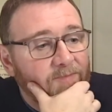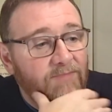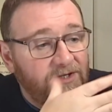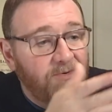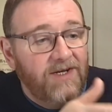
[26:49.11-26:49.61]

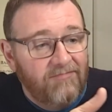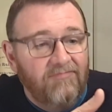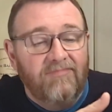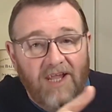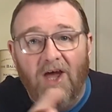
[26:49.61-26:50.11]

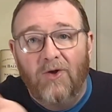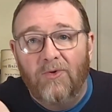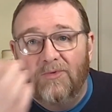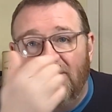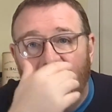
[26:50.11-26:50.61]
between
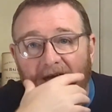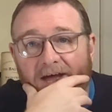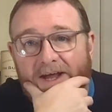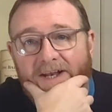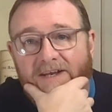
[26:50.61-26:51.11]
now
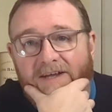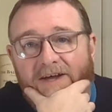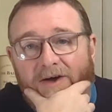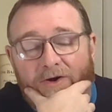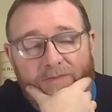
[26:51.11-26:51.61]
and
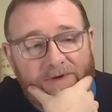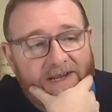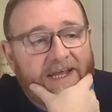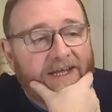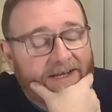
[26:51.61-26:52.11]

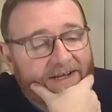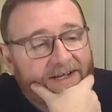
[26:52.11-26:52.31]
Hogmanay,